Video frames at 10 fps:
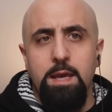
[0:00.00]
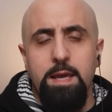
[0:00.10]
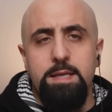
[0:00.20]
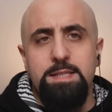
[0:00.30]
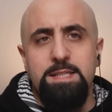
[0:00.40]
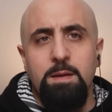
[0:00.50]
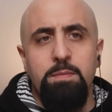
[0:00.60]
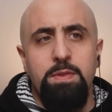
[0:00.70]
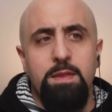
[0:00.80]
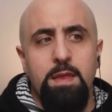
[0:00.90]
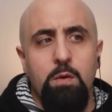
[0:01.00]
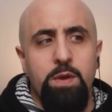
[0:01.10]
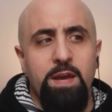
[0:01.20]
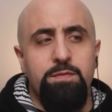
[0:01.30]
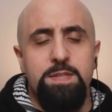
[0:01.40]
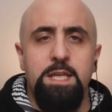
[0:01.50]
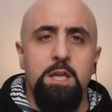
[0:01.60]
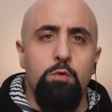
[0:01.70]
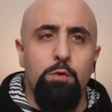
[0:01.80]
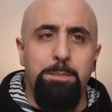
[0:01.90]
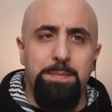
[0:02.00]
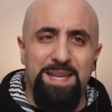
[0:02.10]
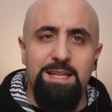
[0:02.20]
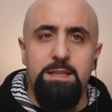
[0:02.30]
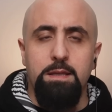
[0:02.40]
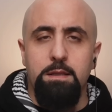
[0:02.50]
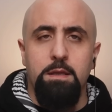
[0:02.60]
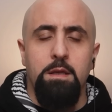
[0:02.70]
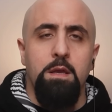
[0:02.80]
is something that we have seen repeatedly